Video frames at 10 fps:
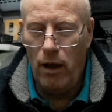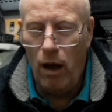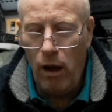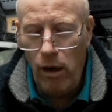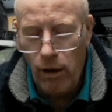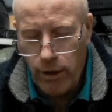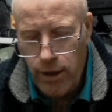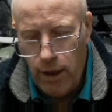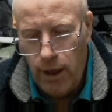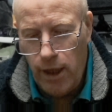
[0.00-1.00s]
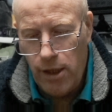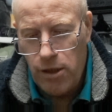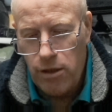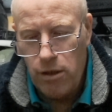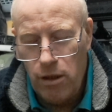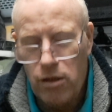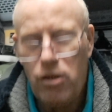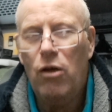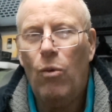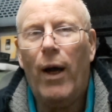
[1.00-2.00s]
I looked at this
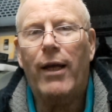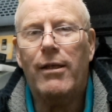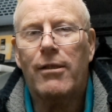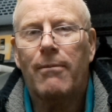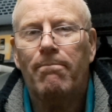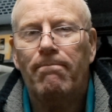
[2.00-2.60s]
two ways.